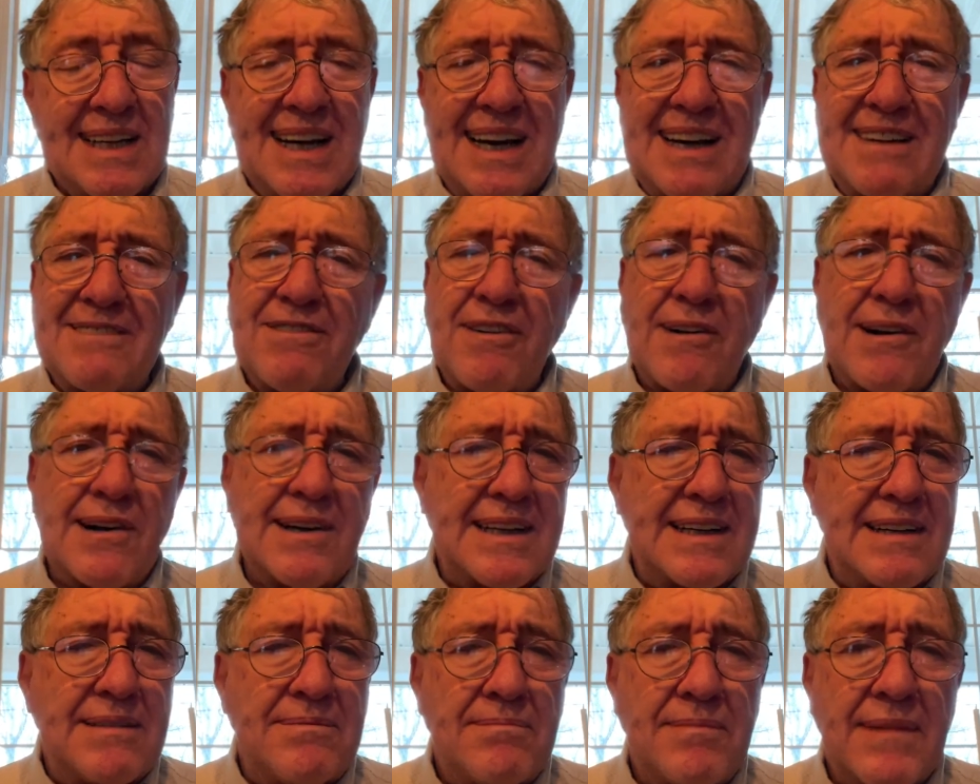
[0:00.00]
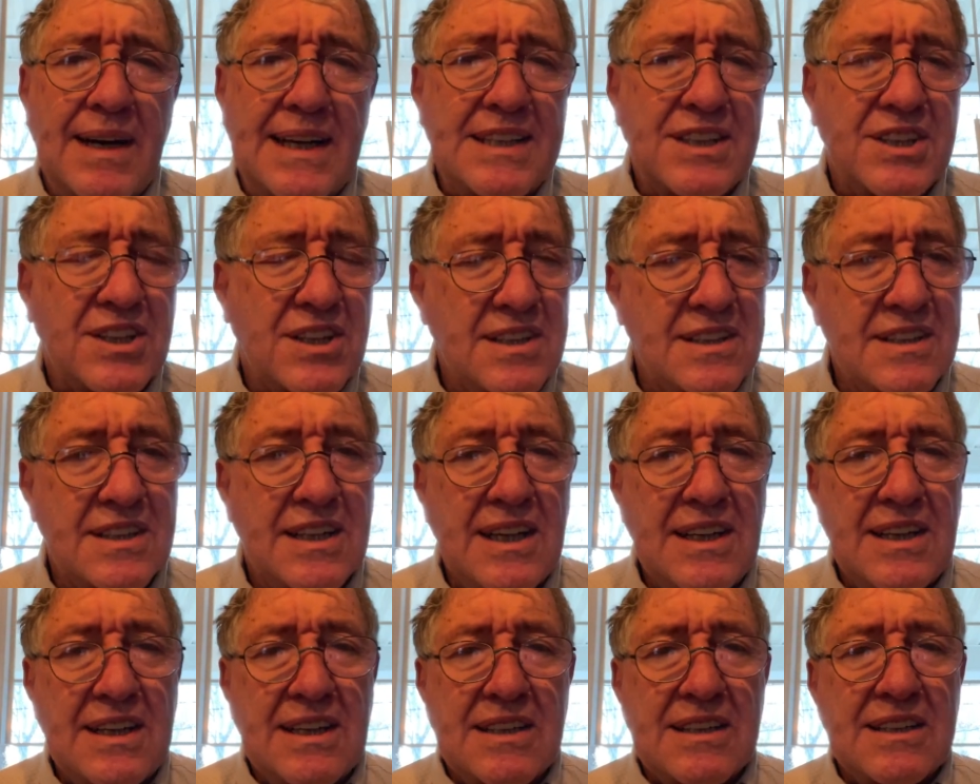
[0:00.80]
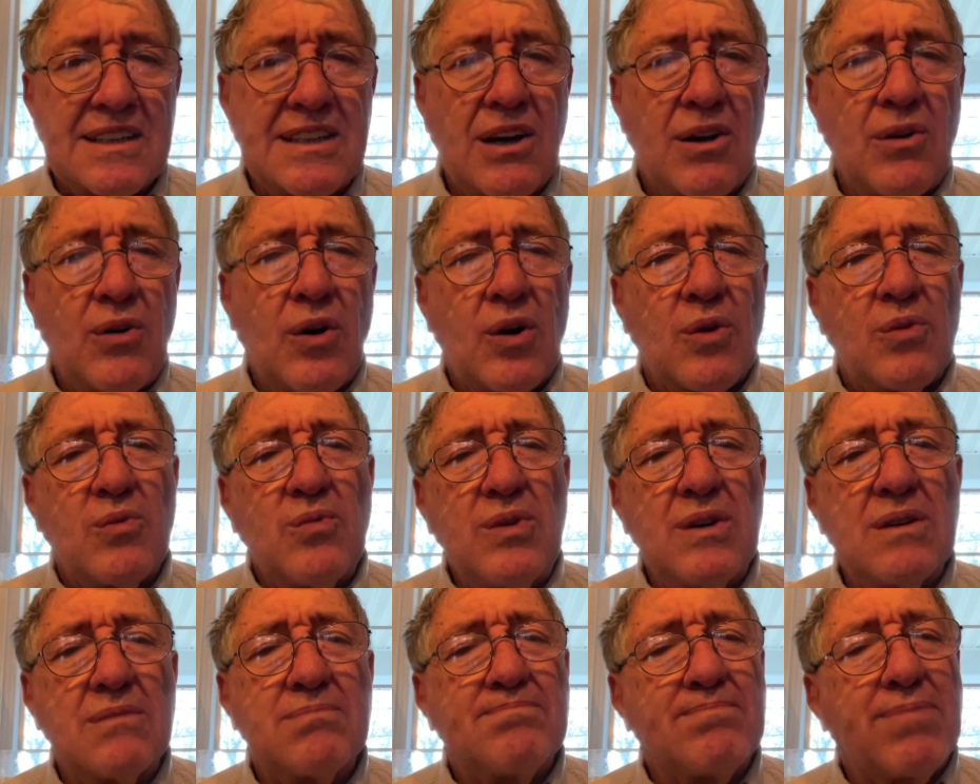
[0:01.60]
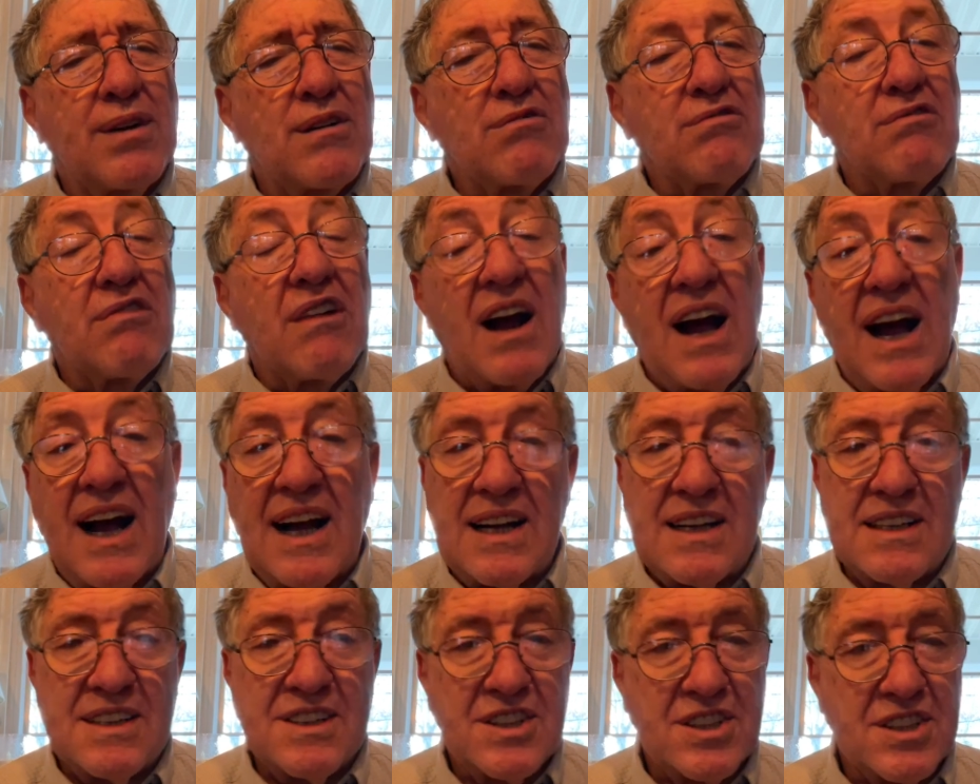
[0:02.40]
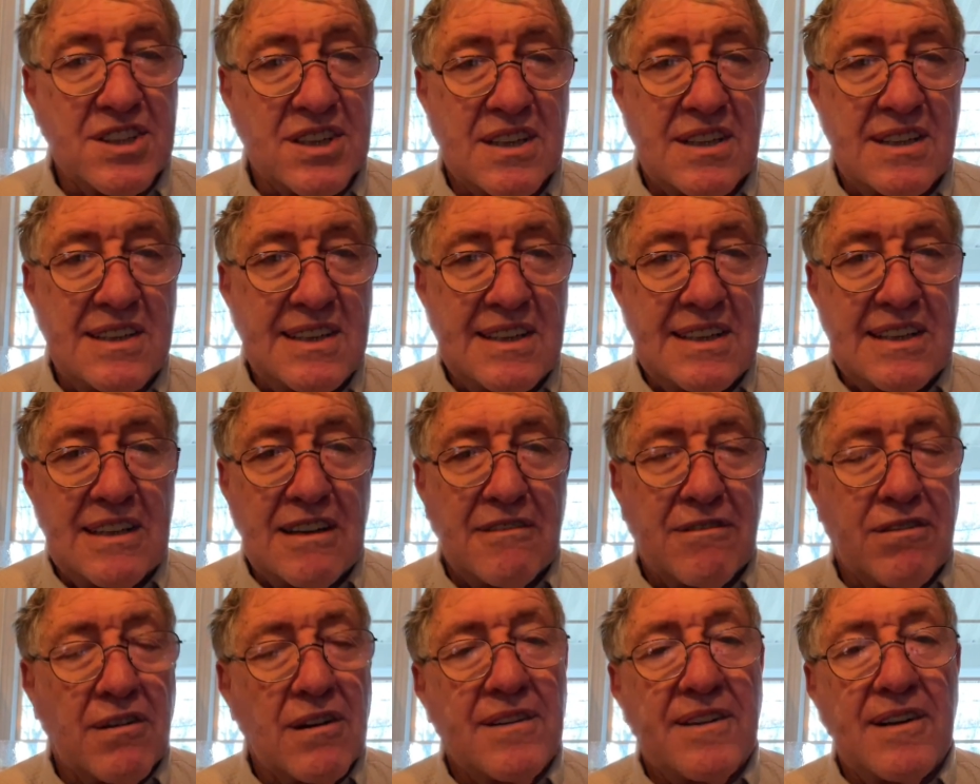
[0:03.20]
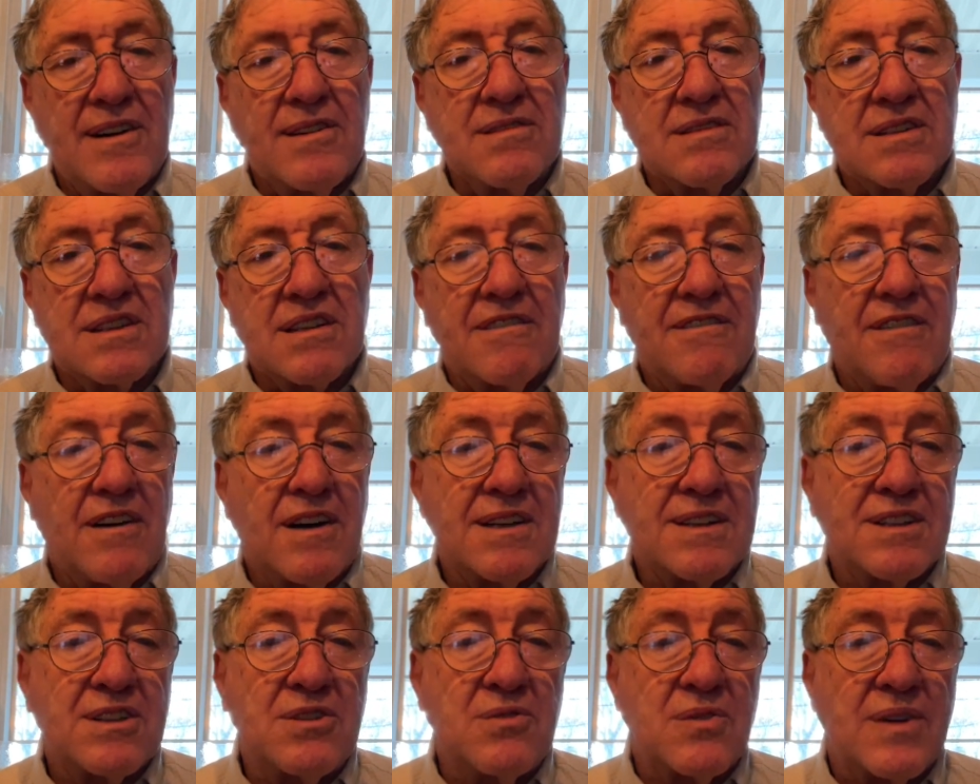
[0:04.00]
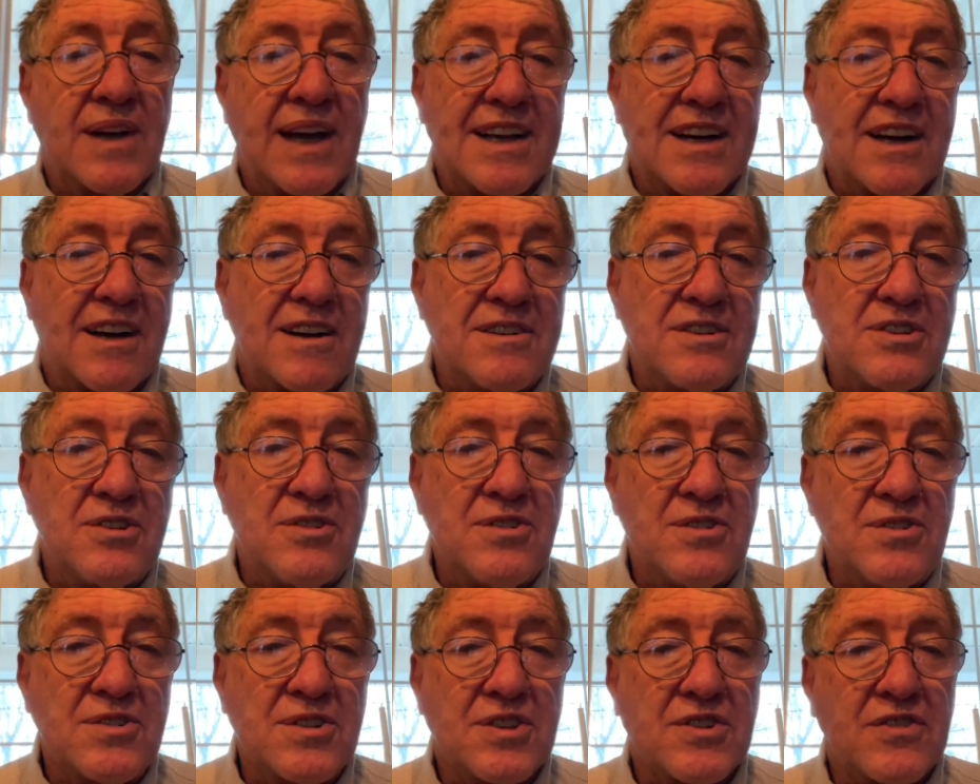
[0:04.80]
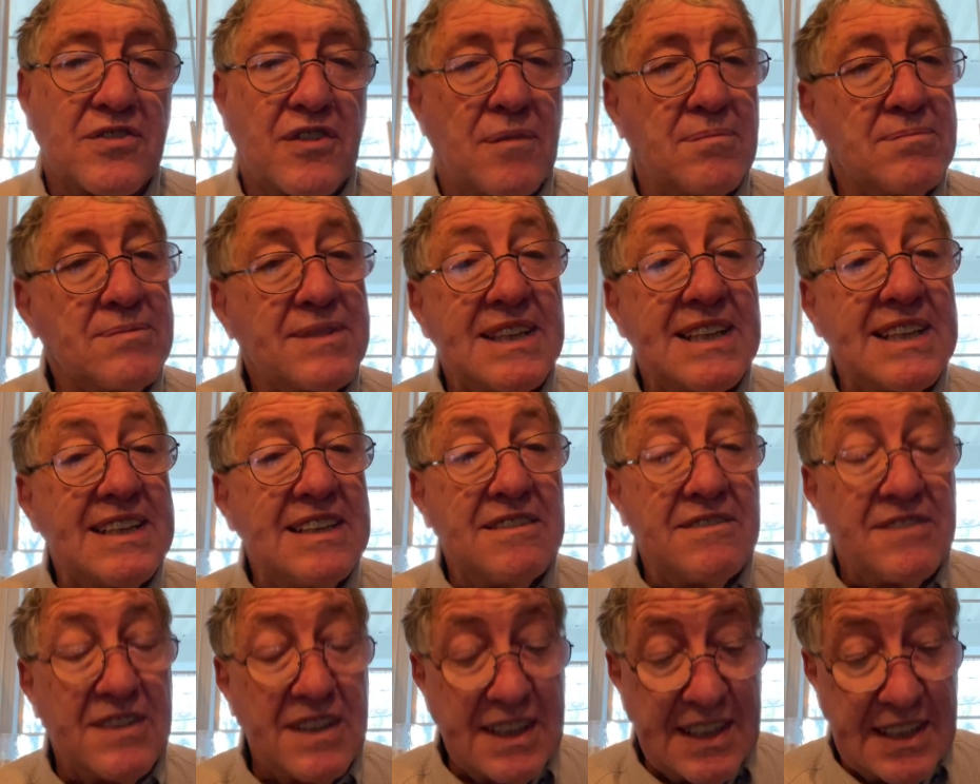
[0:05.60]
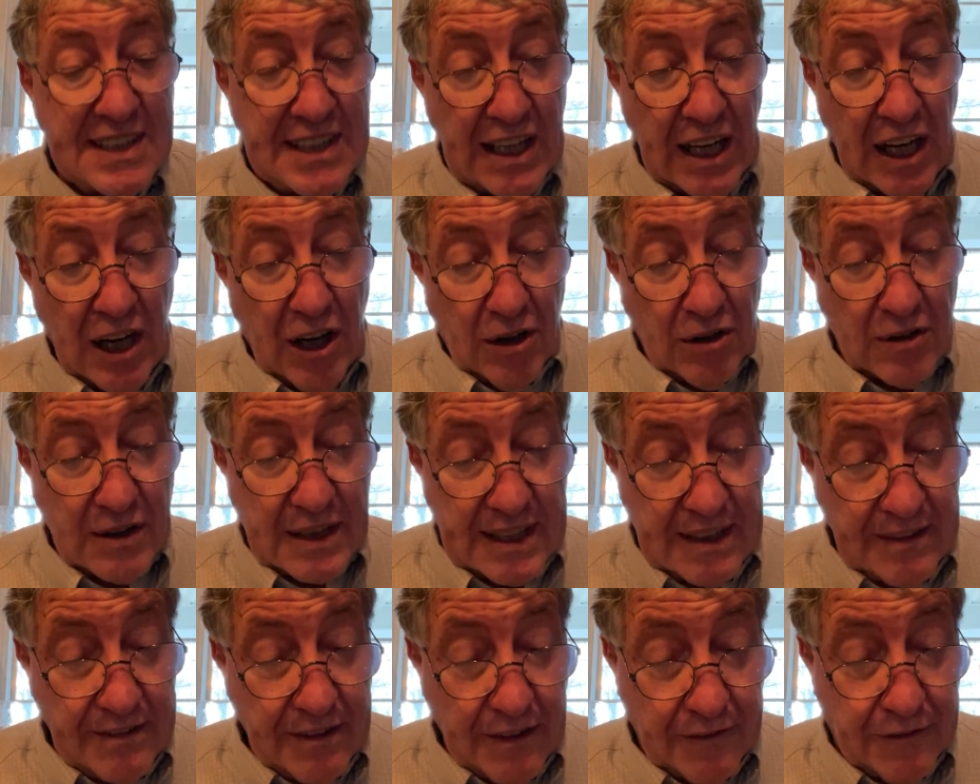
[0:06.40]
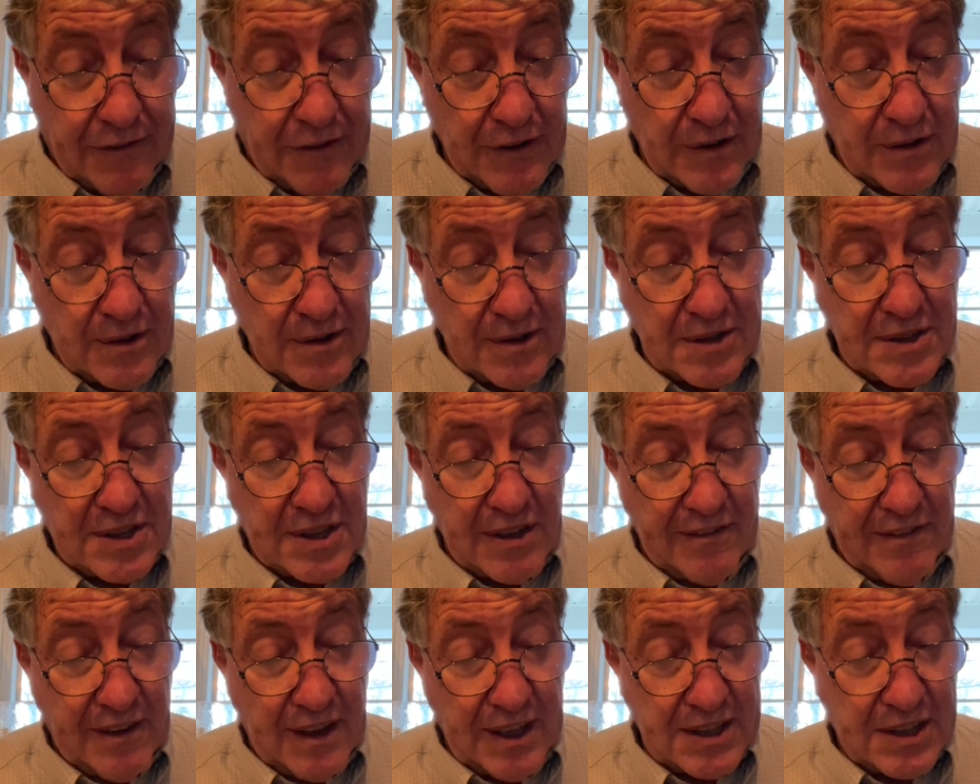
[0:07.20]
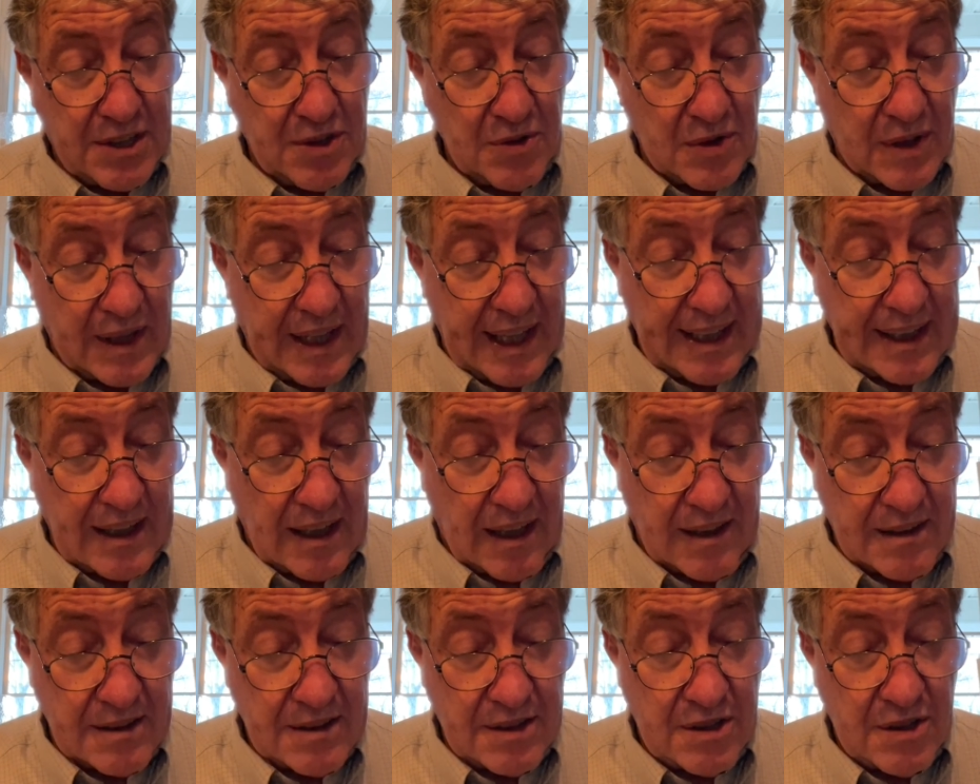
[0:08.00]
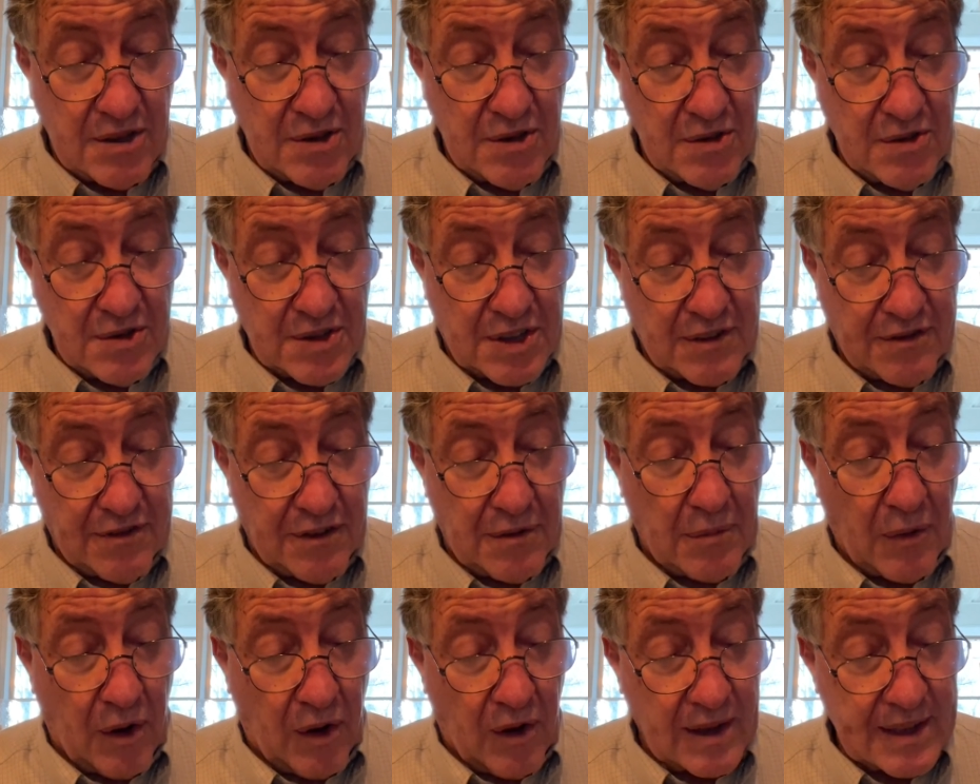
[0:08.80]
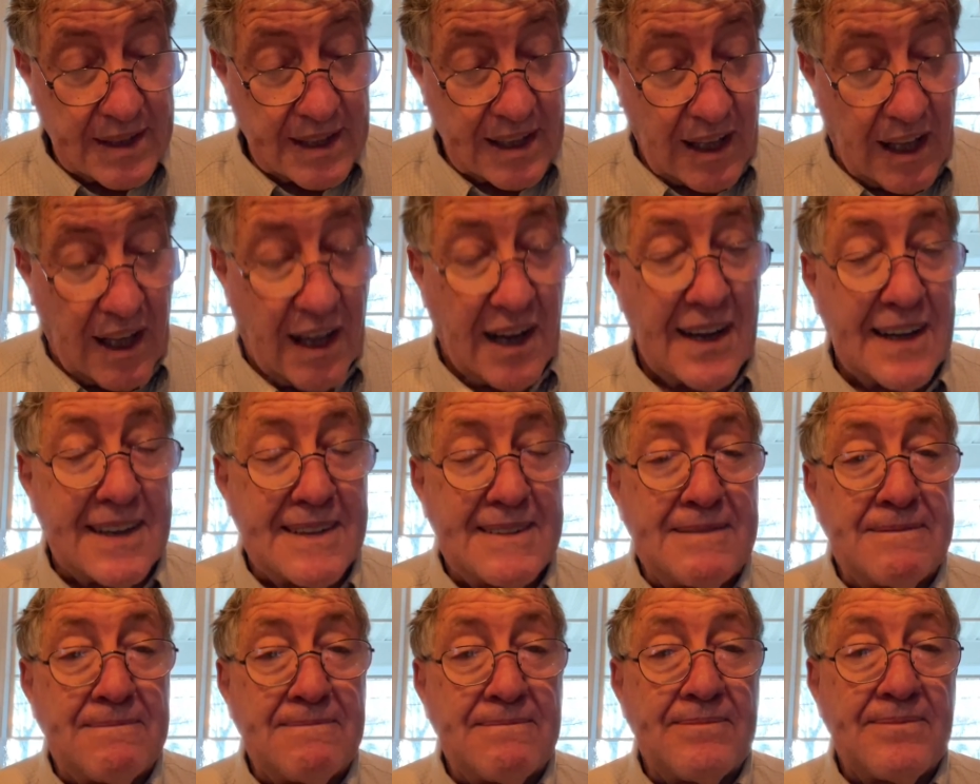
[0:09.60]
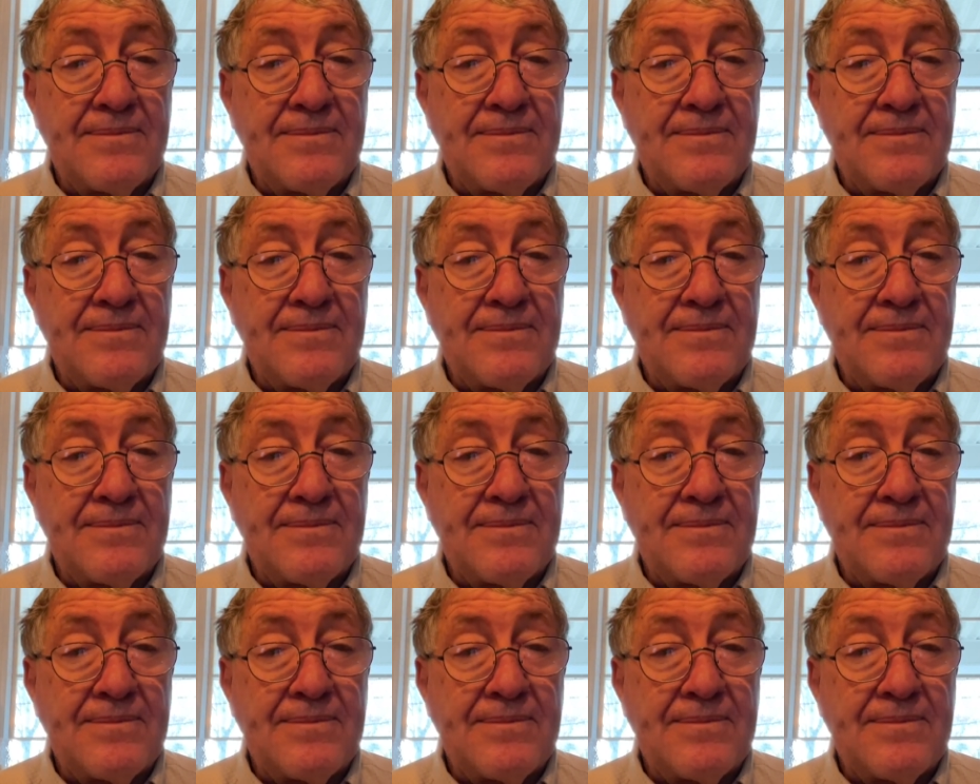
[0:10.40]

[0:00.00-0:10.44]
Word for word: I've already mentioned, you know, we're barraged for those of us who get our news from TV or even for those of us who get our news from online